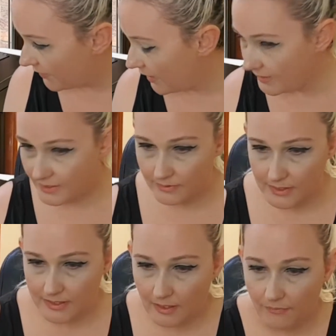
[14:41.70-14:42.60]
that sort
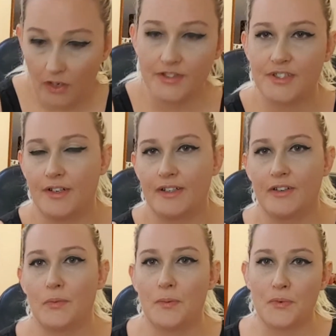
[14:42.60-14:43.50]
of stuff. Oh sorry,
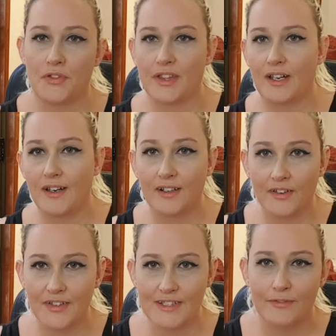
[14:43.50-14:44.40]
no, one more thing. I
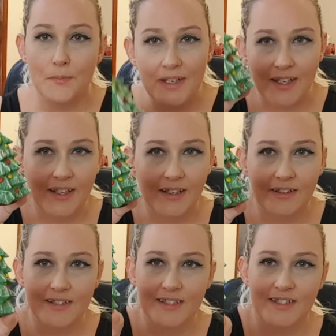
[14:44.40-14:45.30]
got this for me
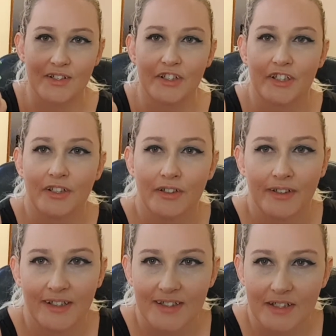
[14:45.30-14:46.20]
because it's so
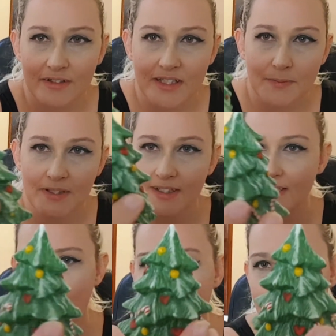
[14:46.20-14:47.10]
cute and it's
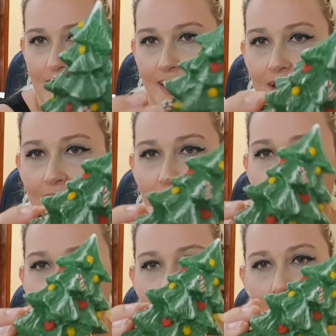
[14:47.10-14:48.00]
Christmas.
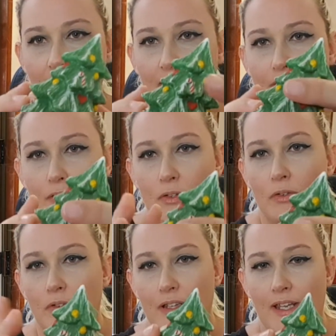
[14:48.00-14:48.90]
It's a
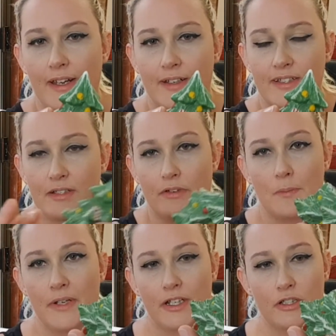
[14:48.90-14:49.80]
little like
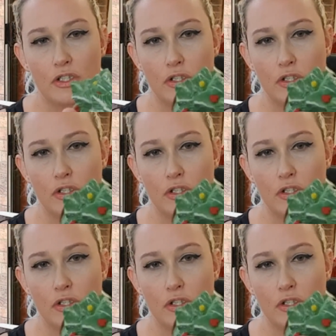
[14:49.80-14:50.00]
ceramic